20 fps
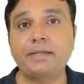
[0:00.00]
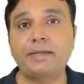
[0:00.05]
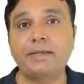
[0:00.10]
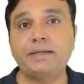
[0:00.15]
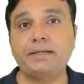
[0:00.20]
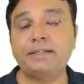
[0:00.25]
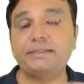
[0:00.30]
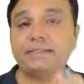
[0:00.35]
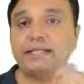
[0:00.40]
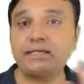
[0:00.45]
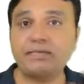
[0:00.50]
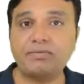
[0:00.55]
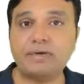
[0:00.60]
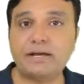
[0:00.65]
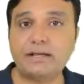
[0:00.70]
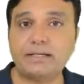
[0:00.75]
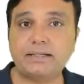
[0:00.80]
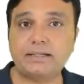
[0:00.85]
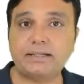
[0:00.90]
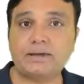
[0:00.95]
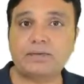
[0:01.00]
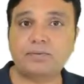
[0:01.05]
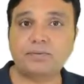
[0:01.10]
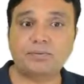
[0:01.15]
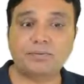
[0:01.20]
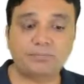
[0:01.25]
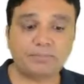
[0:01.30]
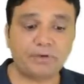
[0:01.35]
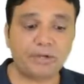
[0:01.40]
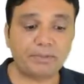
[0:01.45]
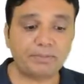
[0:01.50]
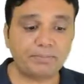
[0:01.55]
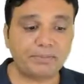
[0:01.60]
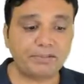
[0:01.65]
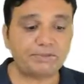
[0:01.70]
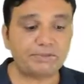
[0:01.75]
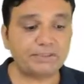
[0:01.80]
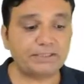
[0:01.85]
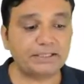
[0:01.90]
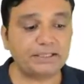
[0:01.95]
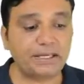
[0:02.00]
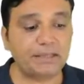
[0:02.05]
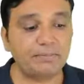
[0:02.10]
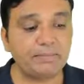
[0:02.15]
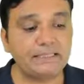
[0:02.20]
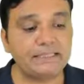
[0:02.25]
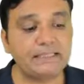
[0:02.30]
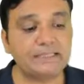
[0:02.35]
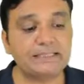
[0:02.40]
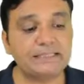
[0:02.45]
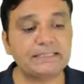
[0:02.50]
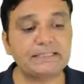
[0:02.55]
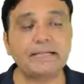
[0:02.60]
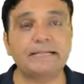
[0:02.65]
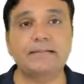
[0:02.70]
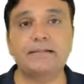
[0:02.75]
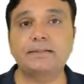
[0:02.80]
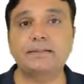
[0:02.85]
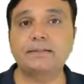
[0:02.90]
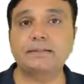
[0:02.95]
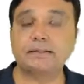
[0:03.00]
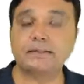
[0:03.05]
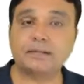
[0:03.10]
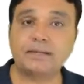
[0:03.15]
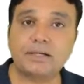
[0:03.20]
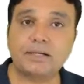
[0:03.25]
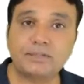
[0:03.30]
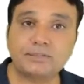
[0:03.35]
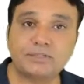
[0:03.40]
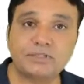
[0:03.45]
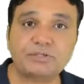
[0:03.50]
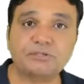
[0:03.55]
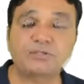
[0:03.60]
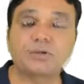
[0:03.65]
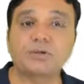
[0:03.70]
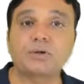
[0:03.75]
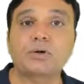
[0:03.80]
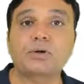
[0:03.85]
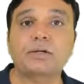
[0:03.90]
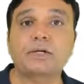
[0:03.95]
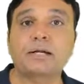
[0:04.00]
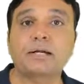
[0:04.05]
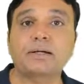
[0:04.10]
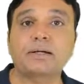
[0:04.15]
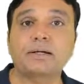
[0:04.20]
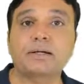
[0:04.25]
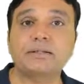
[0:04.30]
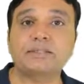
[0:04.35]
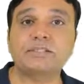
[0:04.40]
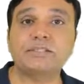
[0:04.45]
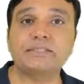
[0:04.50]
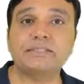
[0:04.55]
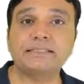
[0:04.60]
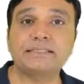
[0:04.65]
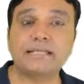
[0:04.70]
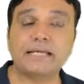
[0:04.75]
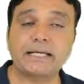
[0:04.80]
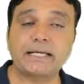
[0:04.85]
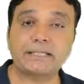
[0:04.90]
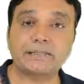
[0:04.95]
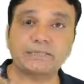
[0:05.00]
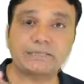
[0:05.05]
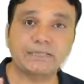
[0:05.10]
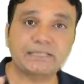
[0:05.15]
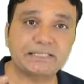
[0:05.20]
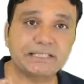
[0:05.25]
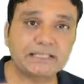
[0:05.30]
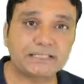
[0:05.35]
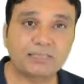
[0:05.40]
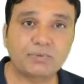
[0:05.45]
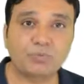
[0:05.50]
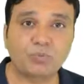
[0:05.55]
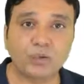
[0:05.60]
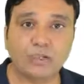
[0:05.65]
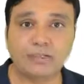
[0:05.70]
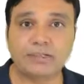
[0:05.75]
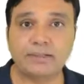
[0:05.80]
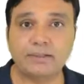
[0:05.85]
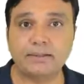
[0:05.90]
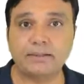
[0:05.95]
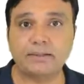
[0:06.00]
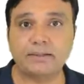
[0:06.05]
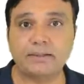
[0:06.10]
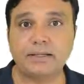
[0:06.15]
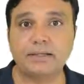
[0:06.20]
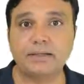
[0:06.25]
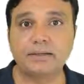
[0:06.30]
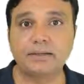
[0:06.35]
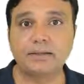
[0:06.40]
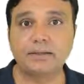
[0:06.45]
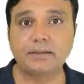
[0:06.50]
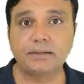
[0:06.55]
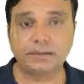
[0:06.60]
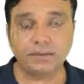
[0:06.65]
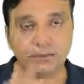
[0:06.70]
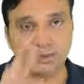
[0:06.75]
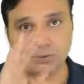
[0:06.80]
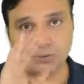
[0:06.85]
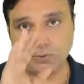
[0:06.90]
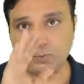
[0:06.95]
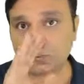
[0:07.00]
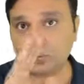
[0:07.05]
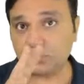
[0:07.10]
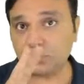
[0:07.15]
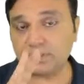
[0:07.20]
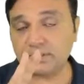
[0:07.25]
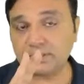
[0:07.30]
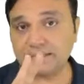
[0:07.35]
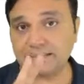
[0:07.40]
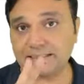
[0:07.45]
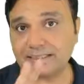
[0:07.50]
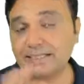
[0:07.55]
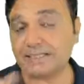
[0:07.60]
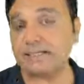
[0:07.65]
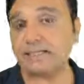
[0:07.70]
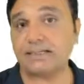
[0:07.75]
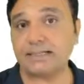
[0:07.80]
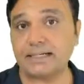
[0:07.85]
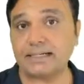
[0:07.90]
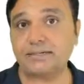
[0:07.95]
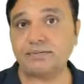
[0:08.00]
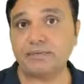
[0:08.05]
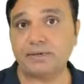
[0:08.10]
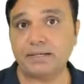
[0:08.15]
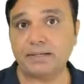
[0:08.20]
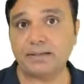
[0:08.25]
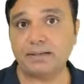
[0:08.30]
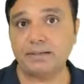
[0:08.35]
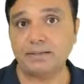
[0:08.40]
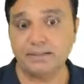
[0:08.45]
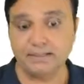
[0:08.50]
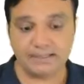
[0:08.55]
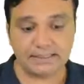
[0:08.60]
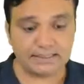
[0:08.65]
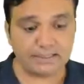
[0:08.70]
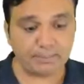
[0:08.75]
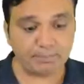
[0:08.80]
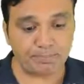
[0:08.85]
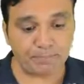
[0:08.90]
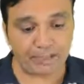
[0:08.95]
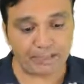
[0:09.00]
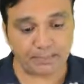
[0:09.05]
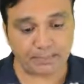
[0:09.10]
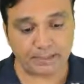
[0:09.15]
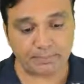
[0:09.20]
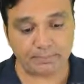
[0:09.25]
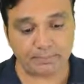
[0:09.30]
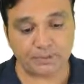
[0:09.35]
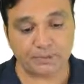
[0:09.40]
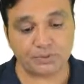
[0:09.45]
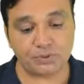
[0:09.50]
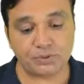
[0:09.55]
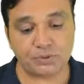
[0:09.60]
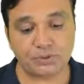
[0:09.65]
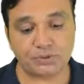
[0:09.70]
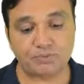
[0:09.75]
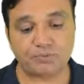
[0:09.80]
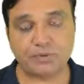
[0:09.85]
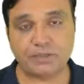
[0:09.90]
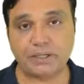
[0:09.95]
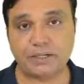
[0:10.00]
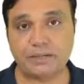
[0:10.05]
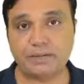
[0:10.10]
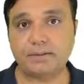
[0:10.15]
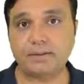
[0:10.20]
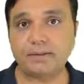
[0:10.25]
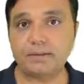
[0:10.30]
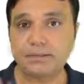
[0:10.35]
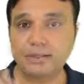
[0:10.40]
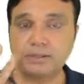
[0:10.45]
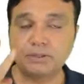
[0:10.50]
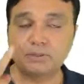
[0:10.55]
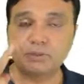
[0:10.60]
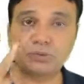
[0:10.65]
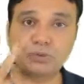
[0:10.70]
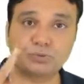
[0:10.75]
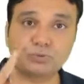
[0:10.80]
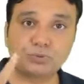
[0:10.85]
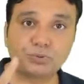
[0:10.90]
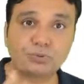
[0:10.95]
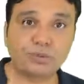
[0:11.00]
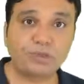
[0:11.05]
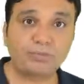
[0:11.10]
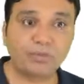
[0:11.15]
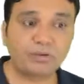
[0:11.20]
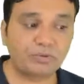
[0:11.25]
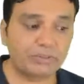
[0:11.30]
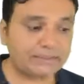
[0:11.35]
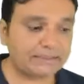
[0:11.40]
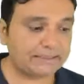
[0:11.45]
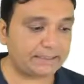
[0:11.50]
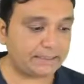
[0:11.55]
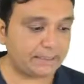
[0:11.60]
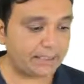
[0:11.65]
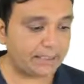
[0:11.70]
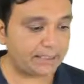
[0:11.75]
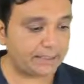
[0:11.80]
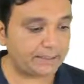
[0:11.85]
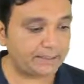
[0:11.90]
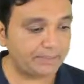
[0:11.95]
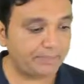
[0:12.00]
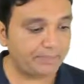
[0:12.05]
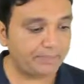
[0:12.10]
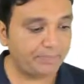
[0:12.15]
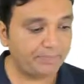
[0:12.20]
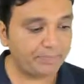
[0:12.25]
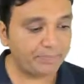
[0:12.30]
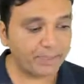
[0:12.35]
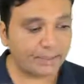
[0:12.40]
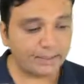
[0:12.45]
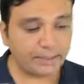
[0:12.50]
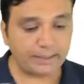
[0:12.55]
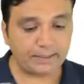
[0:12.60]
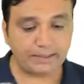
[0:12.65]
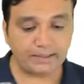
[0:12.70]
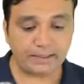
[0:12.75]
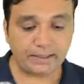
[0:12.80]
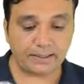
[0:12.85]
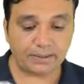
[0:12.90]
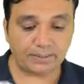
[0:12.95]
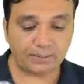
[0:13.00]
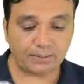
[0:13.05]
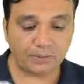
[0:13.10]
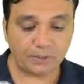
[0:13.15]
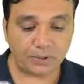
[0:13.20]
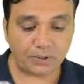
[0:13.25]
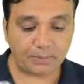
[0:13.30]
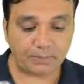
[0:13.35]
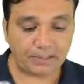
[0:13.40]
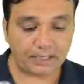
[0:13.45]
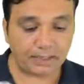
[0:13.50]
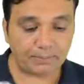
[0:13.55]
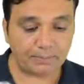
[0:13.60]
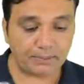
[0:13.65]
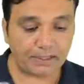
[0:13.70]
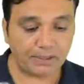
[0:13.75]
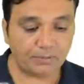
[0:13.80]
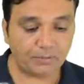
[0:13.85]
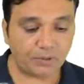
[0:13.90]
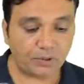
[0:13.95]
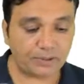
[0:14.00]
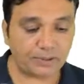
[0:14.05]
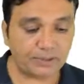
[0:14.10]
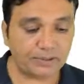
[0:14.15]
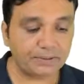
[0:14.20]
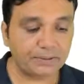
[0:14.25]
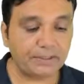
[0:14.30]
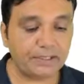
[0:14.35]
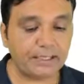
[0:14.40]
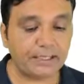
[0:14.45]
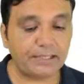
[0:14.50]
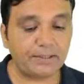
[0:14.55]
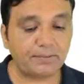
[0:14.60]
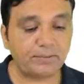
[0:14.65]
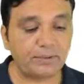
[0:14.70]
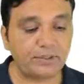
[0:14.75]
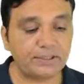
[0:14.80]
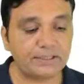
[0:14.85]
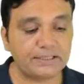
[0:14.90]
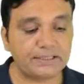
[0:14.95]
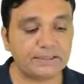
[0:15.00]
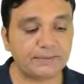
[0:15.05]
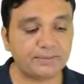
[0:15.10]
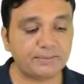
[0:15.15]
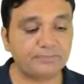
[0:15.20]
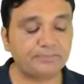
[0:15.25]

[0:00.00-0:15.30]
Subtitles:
is invalid now. Why? Because the time is extended. The terms of the contract are changed as per section 133. Don't think that way. Simply attempt the question over here. So the total amount is 3 lakh and they are gonna be liable in what? Equal ratio.